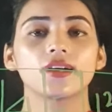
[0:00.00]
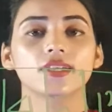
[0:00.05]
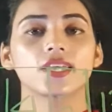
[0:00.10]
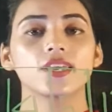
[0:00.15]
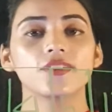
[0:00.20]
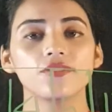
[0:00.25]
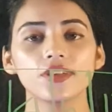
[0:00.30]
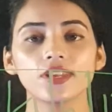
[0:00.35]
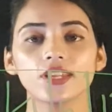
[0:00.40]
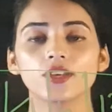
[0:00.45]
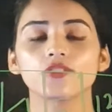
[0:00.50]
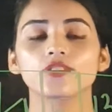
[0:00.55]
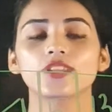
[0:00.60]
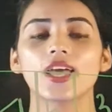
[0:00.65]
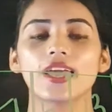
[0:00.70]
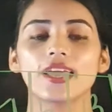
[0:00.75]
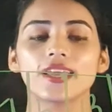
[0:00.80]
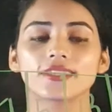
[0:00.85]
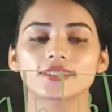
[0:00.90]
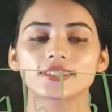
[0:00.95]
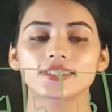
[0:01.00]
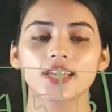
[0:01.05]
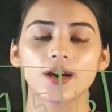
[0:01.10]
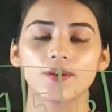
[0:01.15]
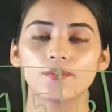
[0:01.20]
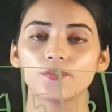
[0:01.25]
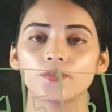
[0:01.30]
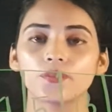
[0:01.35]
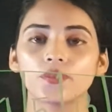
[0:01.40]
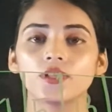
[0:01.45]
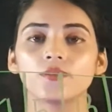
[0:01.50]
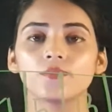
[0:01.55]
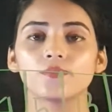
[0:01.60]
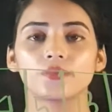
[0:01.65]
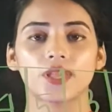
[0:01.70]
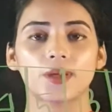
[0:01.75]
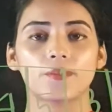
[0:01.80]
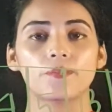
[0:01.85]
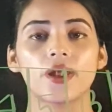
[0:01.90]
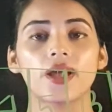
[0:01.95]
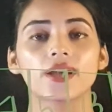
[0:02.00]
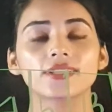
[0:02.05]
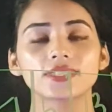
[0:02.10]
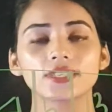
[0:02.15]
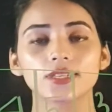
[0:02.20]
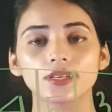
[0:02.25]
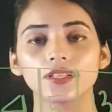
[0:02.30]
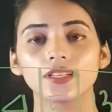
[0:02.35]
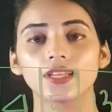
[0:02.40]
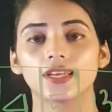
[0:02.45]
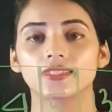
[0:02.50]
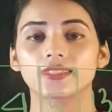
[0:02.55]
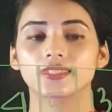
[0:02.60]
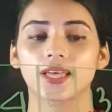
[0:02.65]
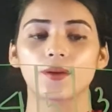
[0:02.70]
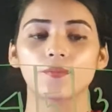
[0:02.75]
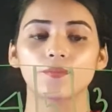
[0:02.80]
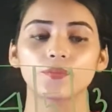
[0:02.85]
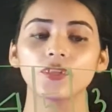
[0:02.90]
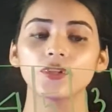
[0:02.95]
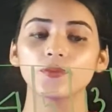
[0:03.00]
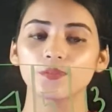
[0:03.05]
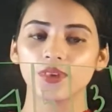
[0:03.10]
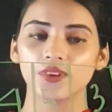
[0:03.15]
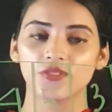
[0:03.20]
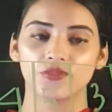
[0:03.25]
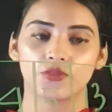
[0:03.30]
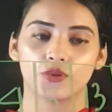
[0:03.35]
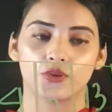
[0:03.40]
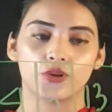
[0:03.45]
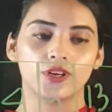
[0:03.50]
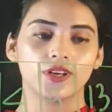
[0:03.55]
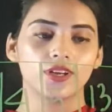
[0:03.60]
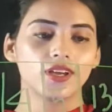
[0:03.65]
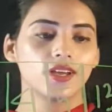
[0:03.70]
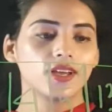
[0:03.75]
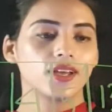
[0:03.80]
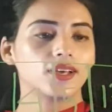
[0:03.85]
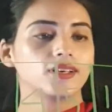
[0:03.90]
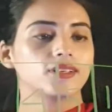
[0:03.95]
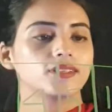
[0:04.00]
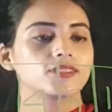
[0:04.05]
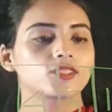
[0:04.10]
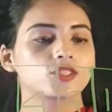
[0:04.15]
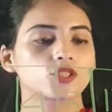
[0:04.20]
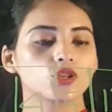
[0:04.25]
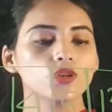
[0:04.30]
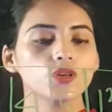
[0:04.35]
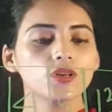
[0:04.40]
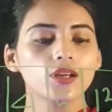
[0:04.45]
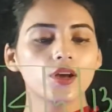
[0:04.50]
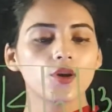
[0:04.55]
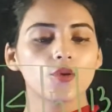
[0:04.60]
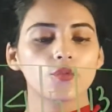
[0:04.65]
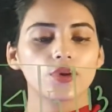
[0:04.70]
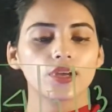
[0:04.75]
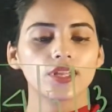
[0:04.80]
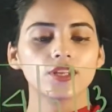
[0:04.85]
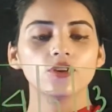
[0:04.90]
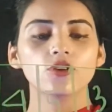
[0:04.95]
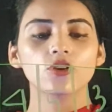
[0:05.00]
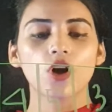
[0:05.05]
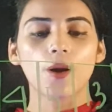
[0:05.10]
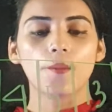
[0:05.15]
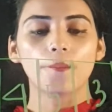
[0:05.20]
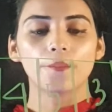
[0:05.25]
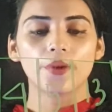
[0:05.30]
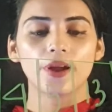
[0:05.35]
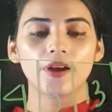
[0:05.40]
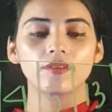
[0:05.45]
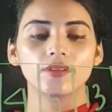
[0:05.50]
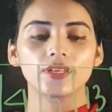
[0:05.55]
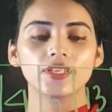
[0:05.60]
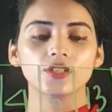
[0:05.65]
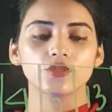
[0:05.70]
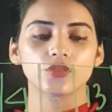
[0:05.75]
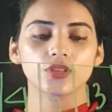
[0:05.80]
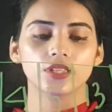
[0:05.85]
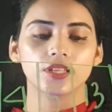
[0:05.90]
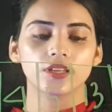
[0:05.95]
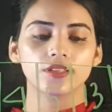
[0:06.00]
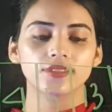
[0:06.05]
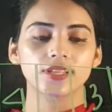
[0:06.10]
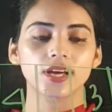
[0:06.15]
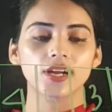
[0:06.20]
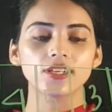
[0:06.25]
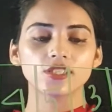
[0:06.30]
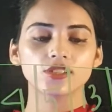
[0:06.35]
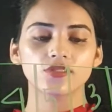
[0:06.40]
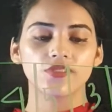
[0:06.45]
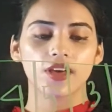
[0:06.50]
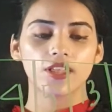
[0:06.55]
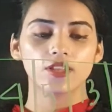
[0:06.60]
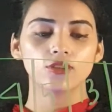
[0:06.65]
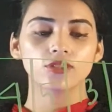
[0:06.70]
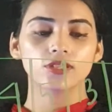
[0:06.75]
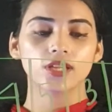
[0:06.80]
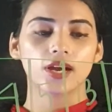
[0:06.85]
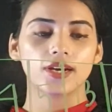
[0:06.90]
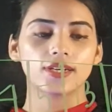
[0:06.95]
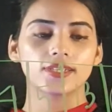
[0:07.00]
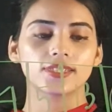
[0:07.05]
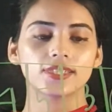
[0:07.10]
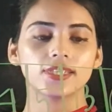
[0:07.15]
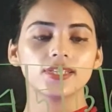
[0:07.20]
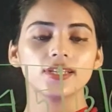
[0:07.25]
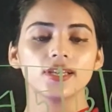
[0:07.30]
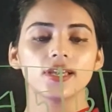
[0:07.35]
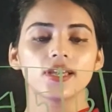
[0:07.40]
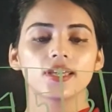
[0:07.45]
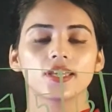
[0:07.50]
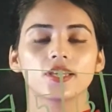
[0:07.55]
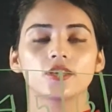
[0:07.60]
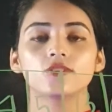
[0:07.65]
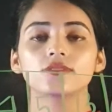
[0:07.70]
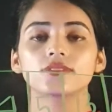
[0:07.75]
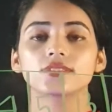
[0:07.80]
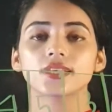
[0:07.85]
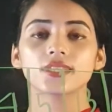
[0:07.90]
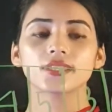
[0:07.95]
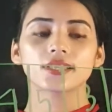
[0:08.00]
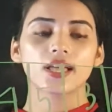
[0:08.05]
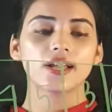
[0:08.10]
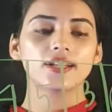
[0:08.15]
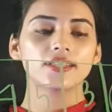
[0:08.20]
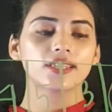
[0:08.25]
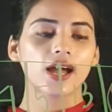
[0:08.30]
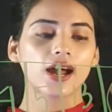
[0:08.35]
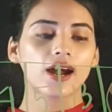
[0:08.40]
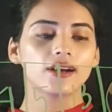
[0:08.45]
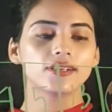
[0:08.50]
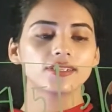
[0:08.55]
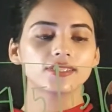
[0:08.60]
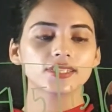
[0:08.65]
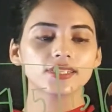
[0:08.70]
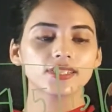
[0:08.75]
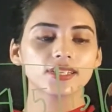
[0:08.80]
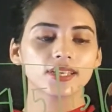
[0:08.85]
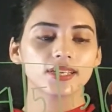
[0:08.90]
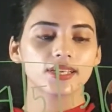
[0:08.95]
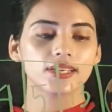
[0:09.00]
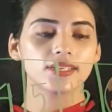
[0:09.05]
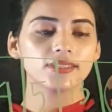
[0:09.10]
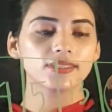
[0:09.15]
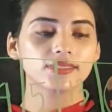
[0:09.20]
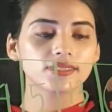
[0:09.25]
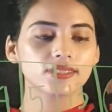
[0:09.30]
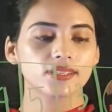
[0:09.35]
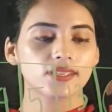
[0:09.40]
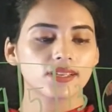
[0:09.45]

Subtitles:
given you the example, the practical example before. So when you compare it with the search value 13, you see that 13 is